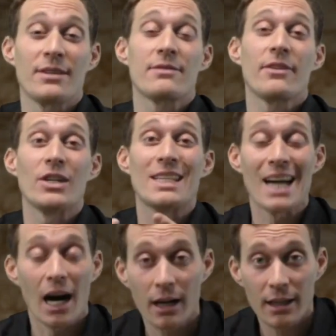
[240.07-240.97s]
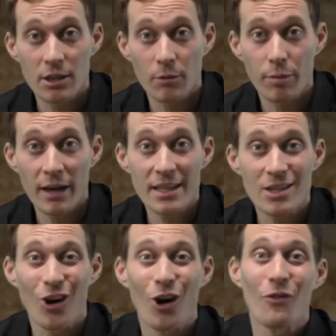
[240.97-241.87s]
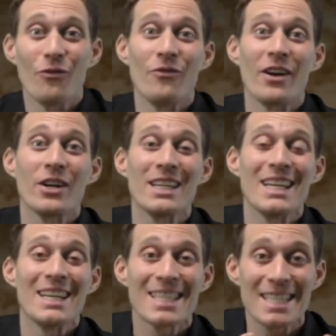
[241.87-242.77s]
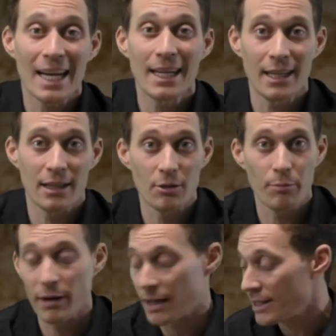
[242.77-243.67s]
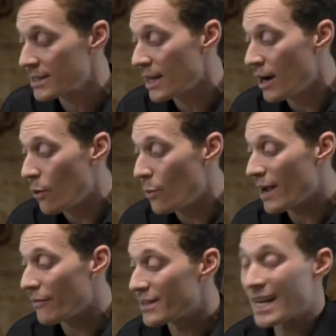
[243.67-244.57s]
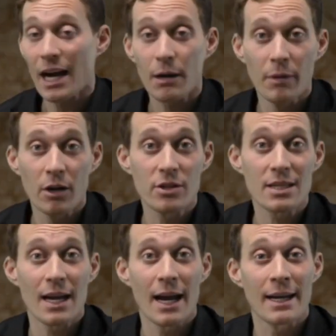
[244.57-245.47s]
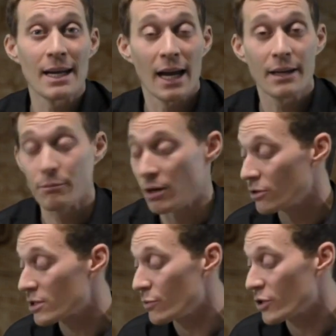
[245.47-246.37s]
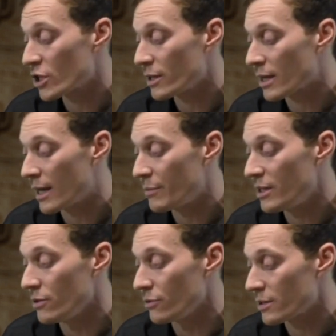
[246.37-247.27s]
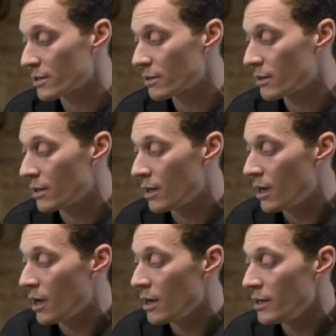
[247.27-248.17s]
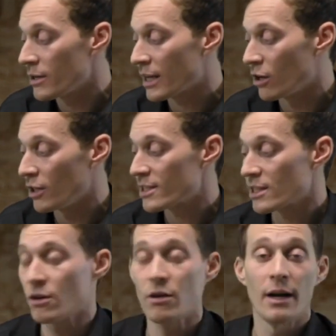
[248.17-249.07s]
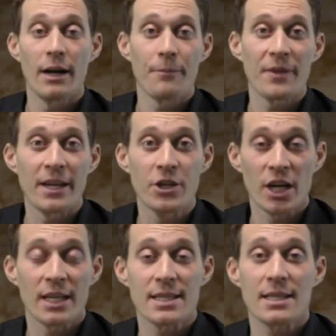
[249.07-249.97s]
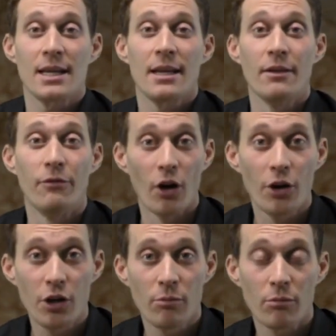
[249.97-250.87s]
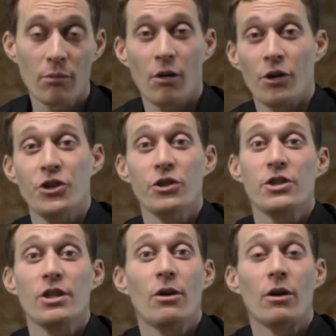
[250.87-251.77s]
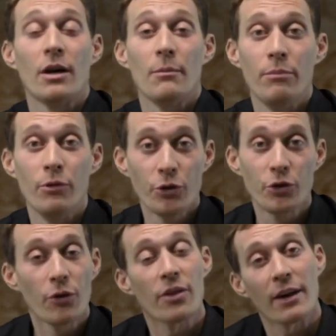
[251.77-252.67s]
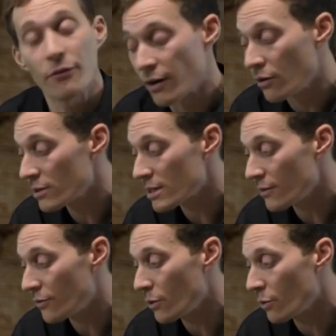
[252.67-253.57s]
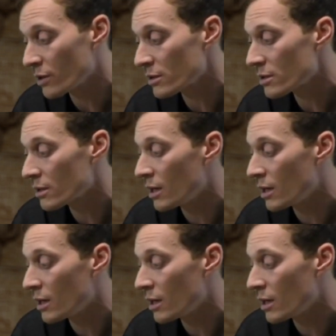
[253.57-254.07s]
it's very dark at your place or very sunny at your place, we have dark modes and light modes which can be used. You can also adjust the volume or use your Bluetooth headphones if you want.